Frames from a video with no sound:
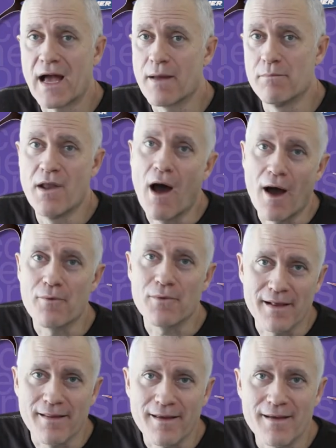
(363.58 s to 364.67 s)
Like I'm not
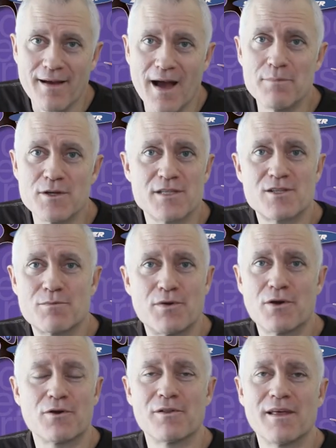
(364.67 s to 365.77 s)
really. I'm just
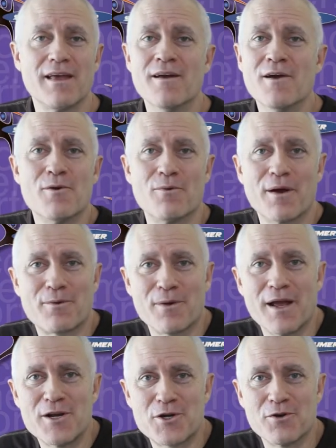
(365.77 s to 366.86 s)
purely
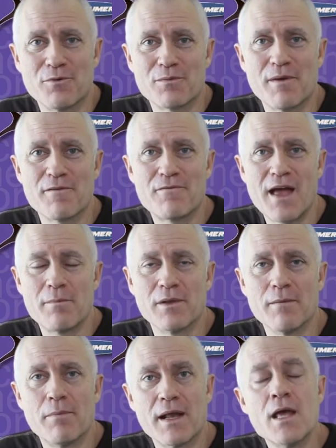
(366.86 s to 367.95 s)
recreational with my
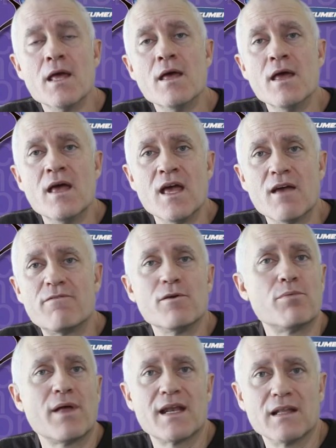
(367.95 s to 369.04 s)
family, but if
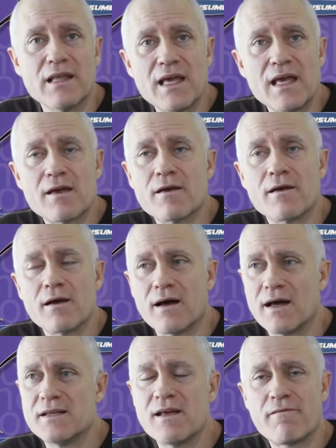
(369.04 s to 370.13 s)
you play in a league,
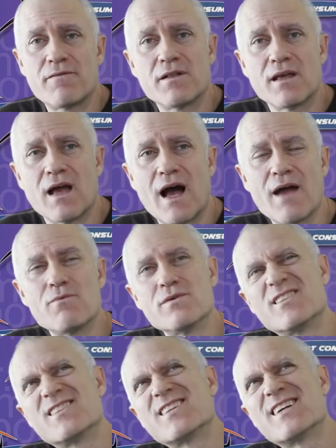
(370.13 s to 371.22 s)
uh, definitely I
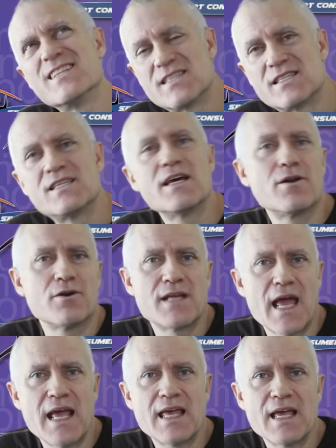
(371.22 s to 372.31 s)
would
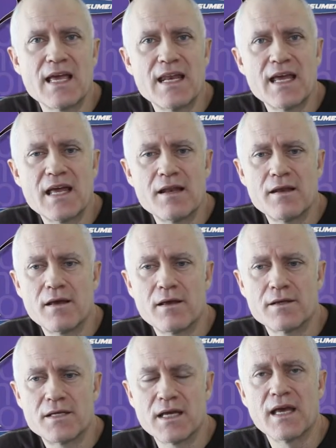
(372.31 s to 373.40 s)
consider taking it
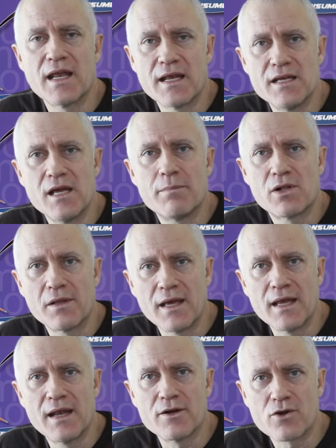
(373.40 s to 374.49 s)
in to get a deep
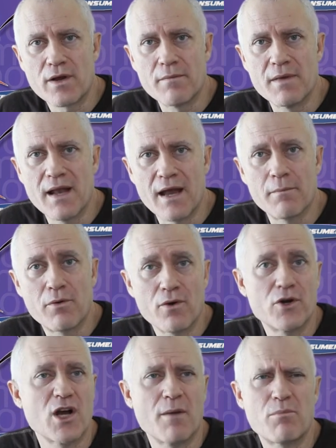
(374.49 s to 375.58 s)
clean and treatment at a
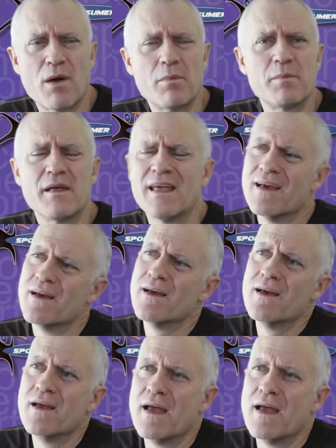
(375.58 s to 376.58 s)
pro shop. Probably